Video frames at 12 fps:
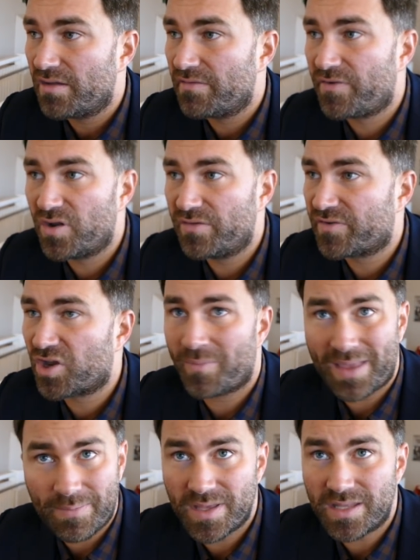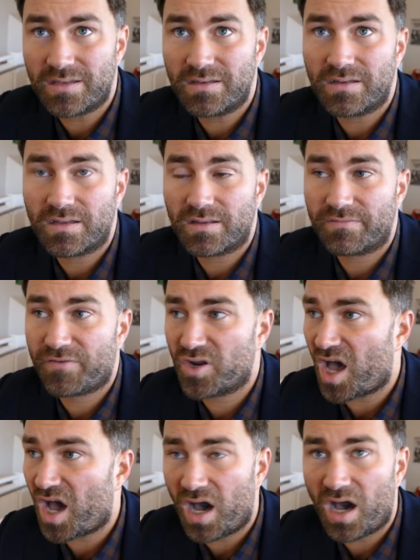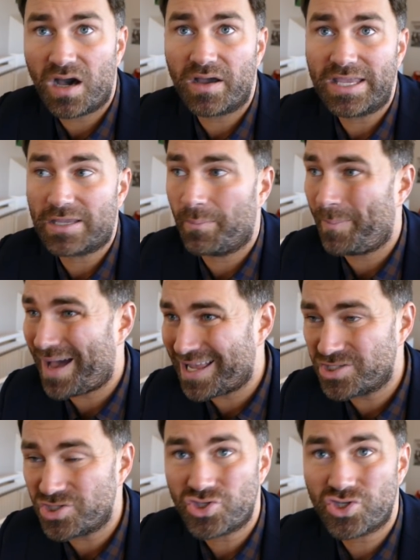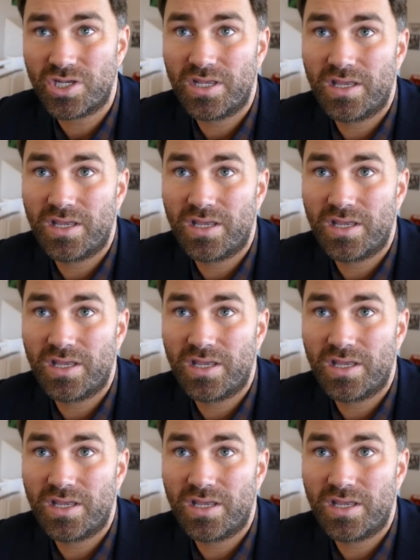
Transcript: full of commitment, full of heart. He can punch.